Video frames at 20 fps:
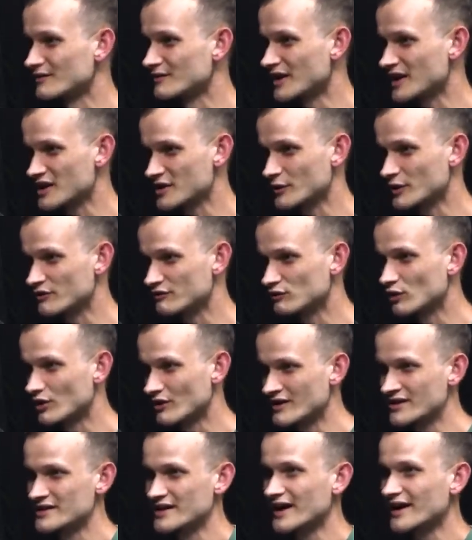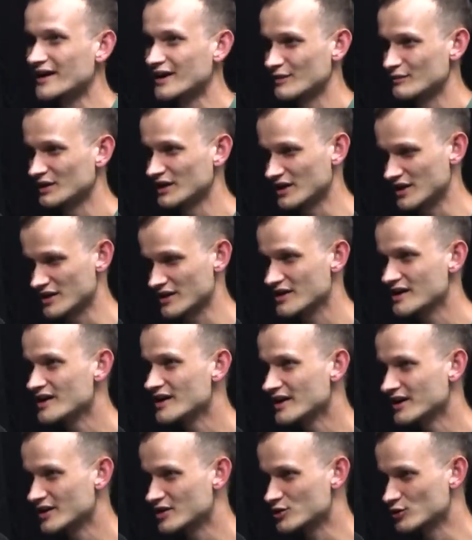basically foreign tech companies
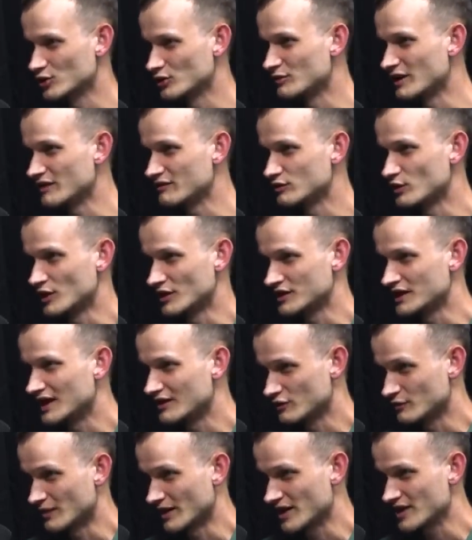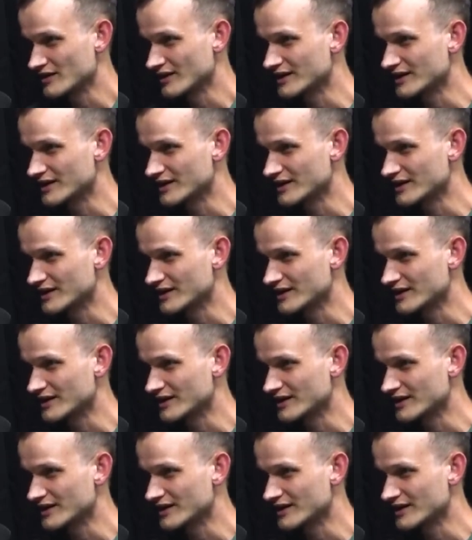controlled by foreign governments.